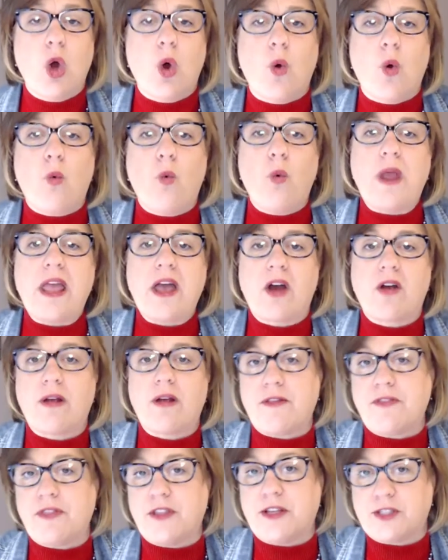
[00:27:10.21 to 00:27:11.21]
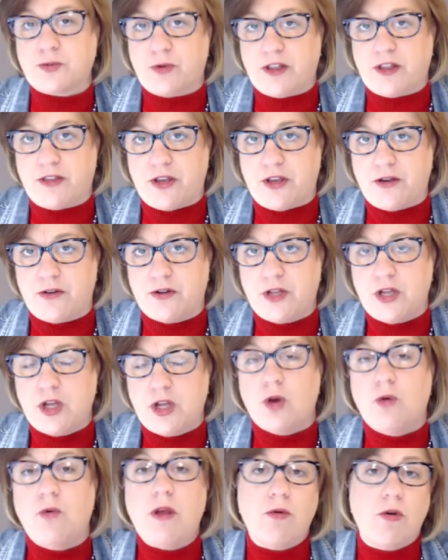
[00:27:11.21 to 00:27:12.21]
We are in this with you.
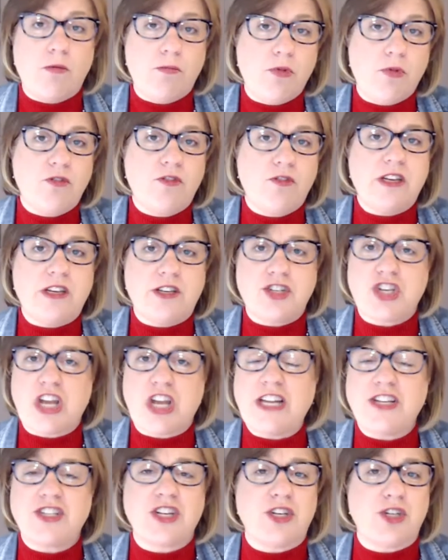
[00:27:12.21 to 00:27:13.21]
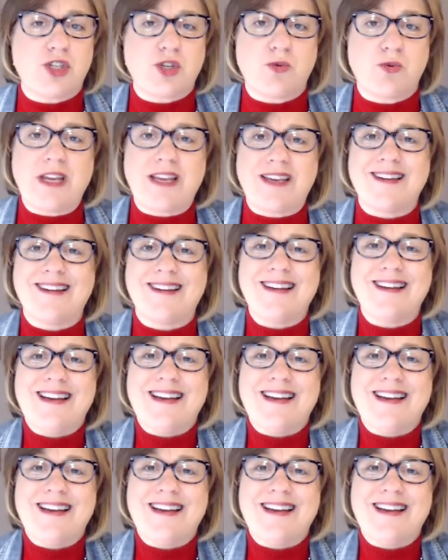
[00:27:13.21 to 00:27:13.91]
We will move it and change it and tweak it